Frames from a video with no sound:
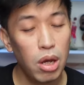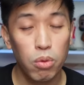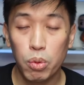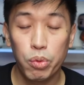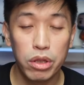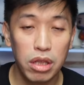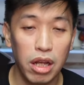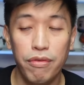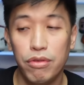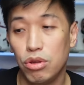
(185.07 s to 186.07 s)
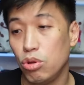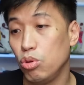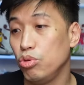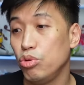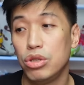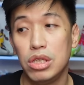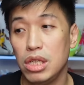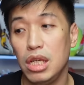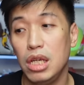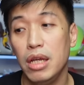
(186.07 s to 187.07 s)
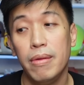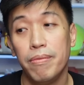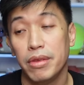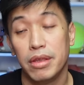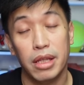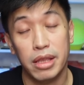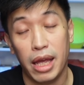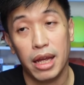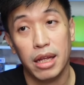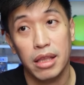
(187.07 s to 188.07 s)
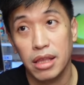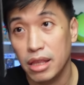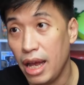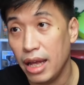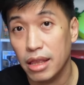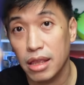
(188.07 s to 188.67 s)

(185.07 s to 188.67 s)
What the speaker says: We would love to see the tech that